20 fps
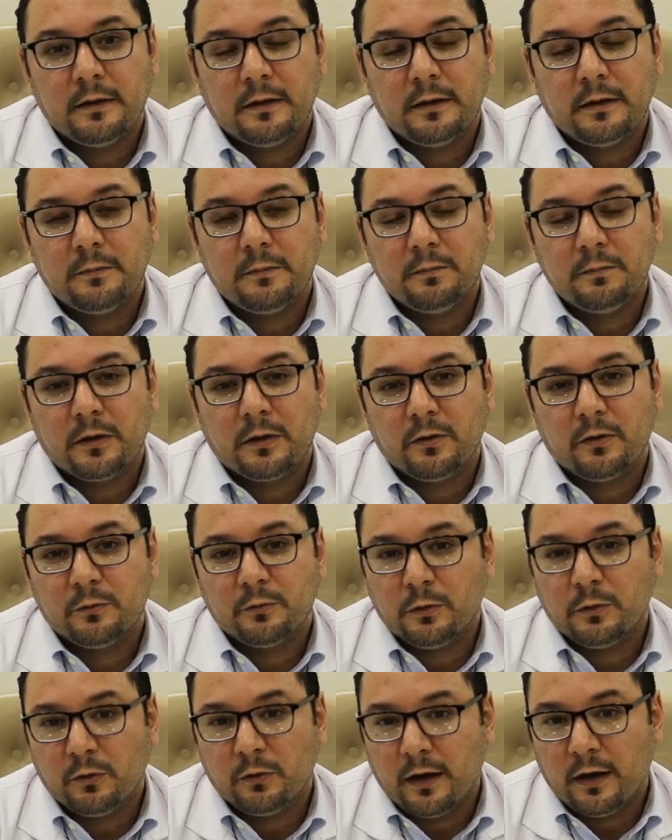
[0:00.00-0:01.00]
because
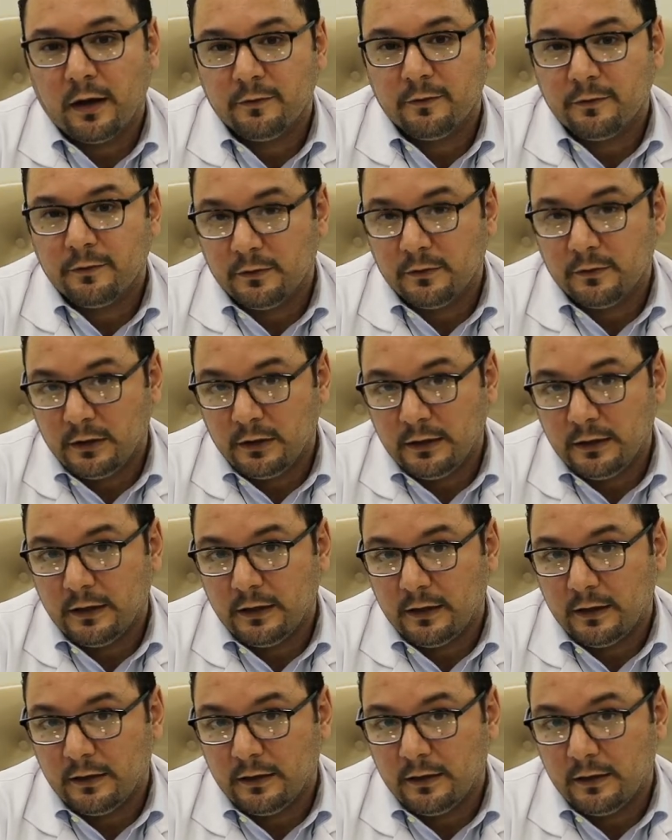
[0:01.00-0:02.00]
we don't have really
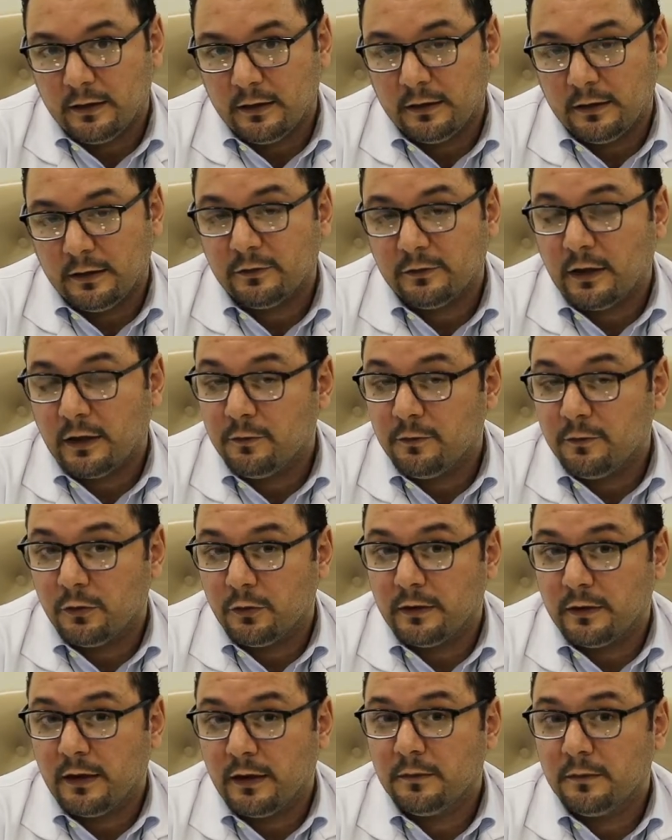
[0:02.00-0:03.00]
enough time for
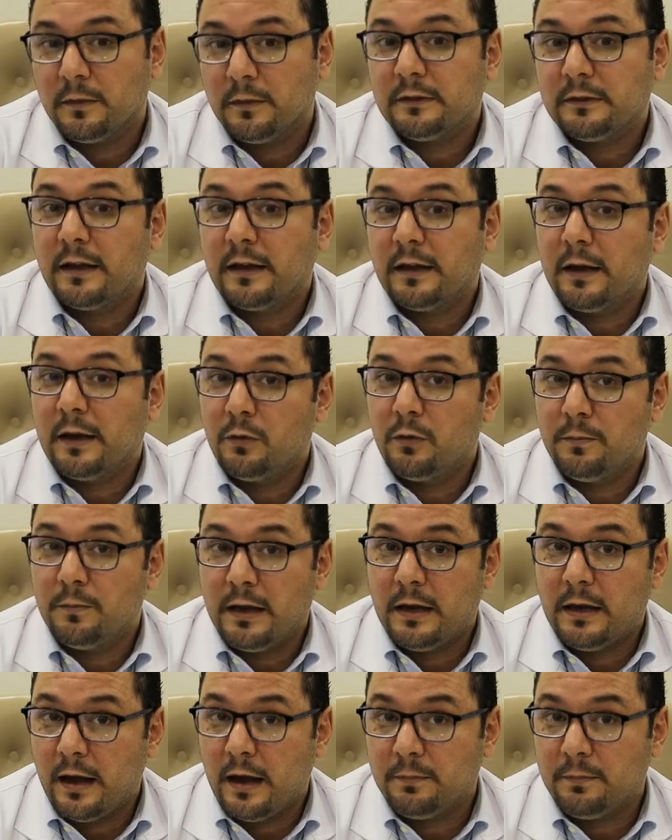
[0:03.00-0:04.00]
that, but I will be
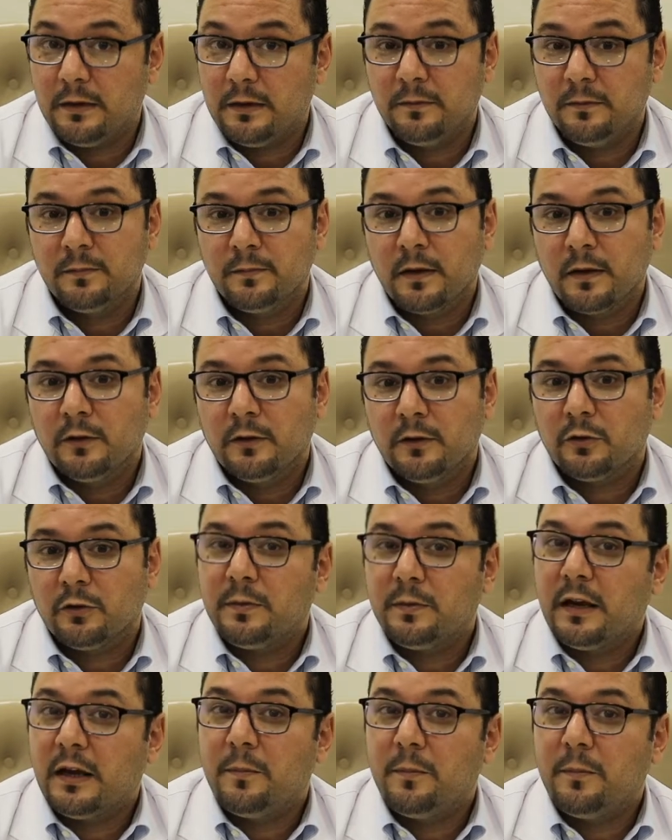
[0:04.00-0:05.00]
happy to
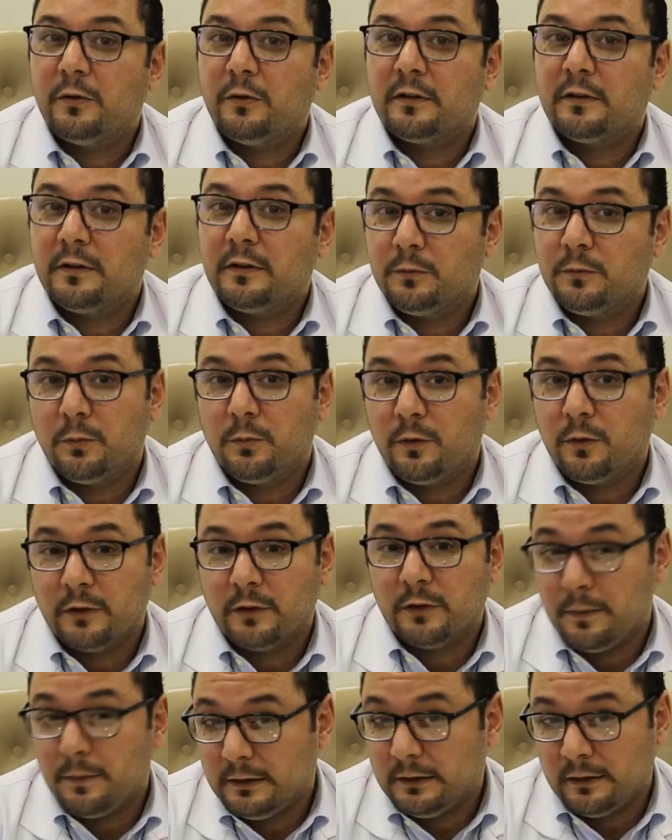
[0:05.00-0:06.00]
speak about the symptom of
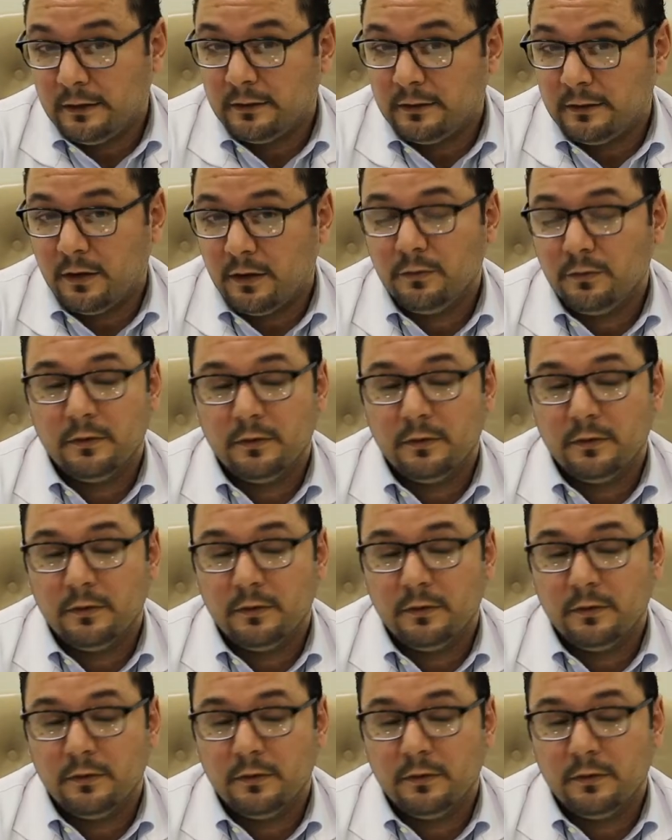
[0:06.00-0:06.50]
diabetes now.